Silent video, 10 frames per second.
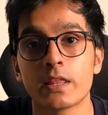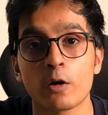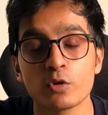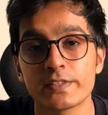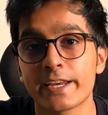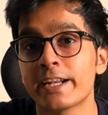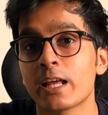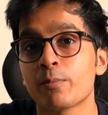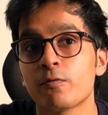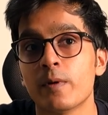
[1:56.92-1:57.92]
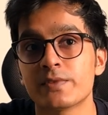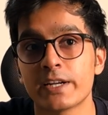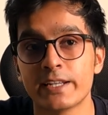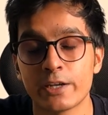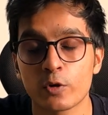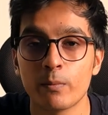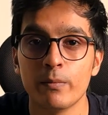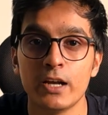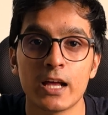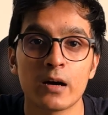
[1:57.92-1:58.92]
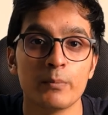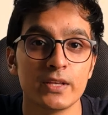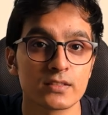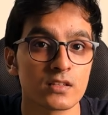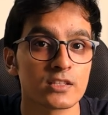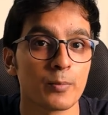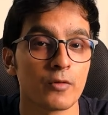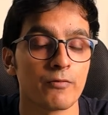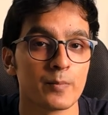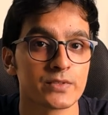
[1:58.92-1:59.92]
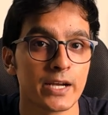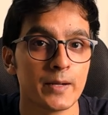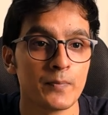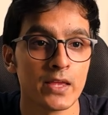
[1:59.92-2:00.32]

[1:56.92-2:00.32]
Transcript: Now the second type of website that you can build are business type of website.